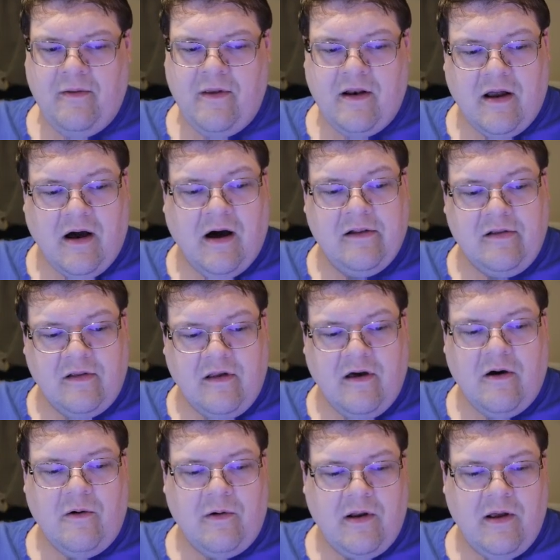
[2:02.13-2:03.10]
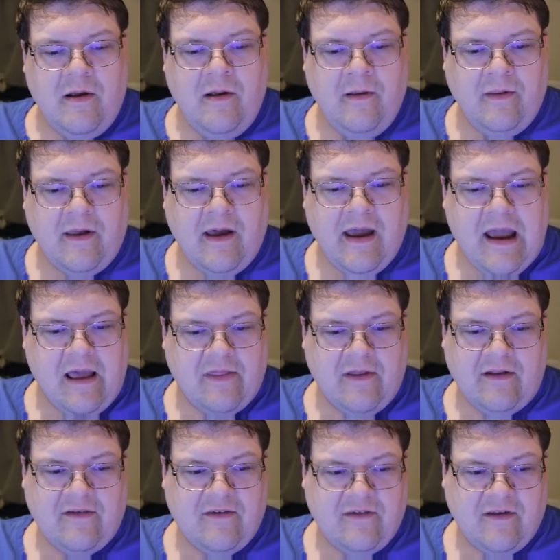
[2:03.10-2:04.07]
and then unload. Like,
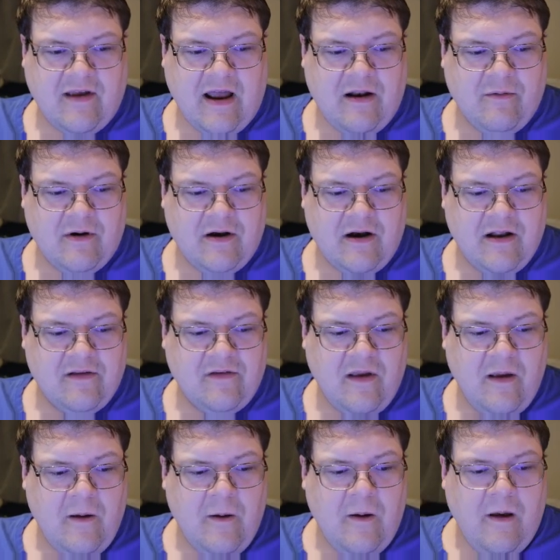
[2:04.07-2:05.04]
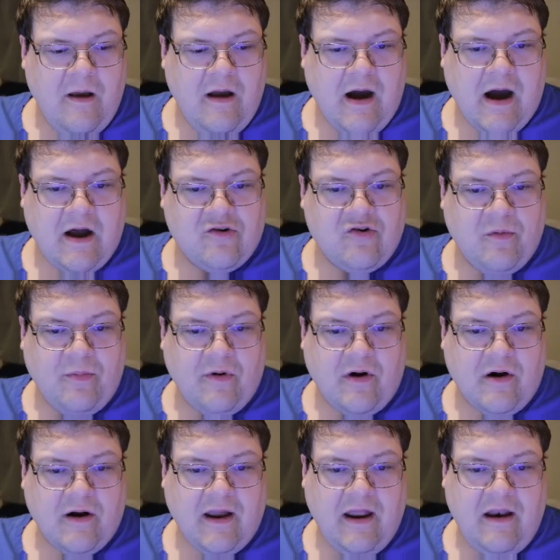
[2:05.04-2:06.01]
that's kind of what it is. Triple
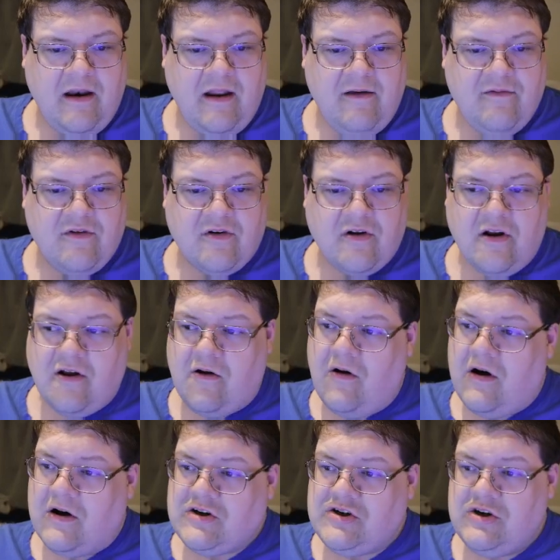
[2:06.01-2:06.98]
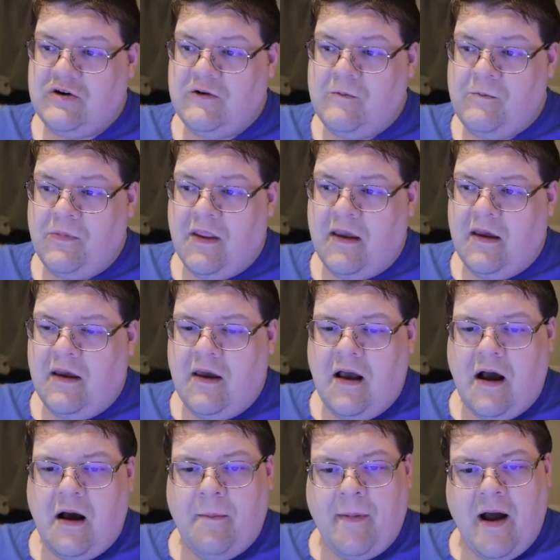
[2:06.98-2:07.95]
R Gandivas are going to cost you
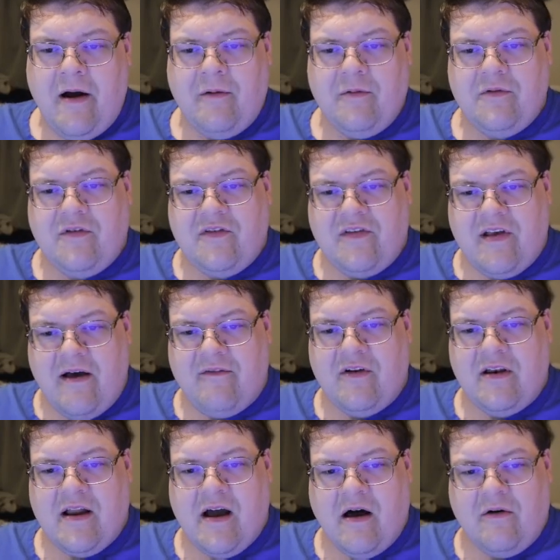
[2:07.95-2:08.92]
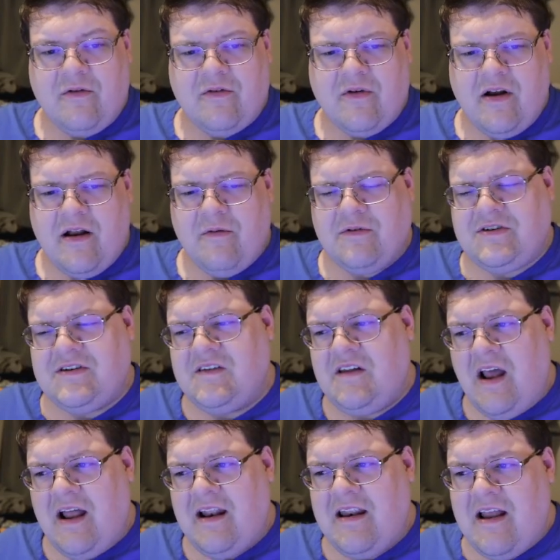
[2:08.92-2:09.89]
about $7 right now, which is
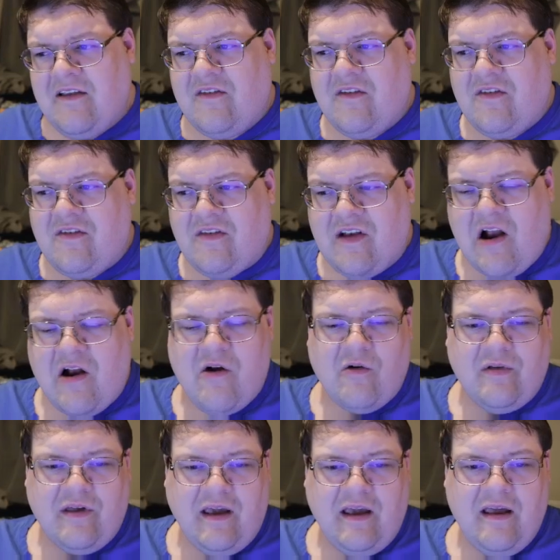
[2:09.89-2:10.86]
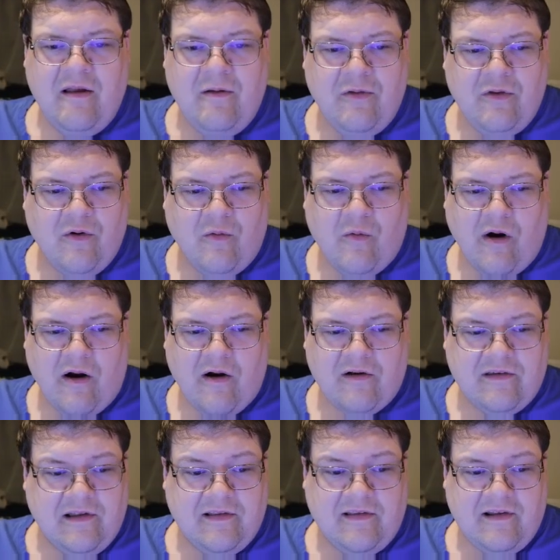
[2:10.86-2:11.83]
not necessarily the
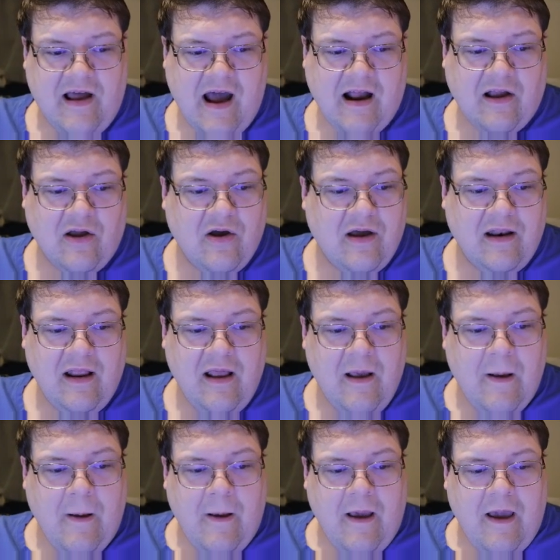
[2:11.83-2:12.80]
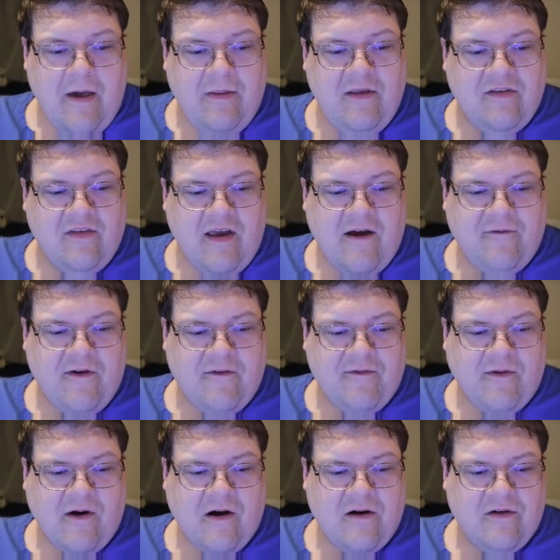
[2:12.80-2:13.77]
worst. It's not good. And these
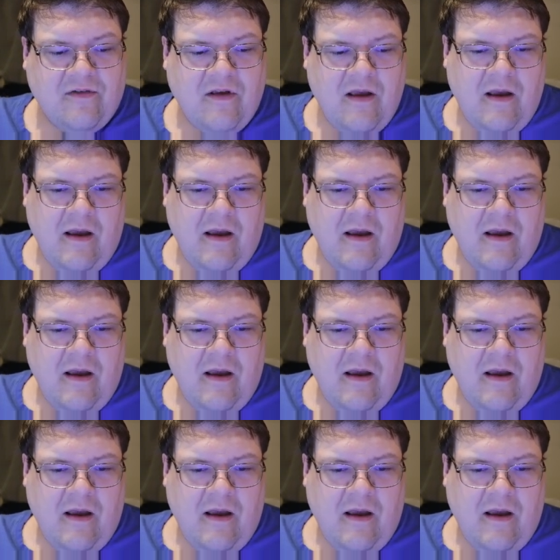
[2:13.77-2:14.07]
FFRs,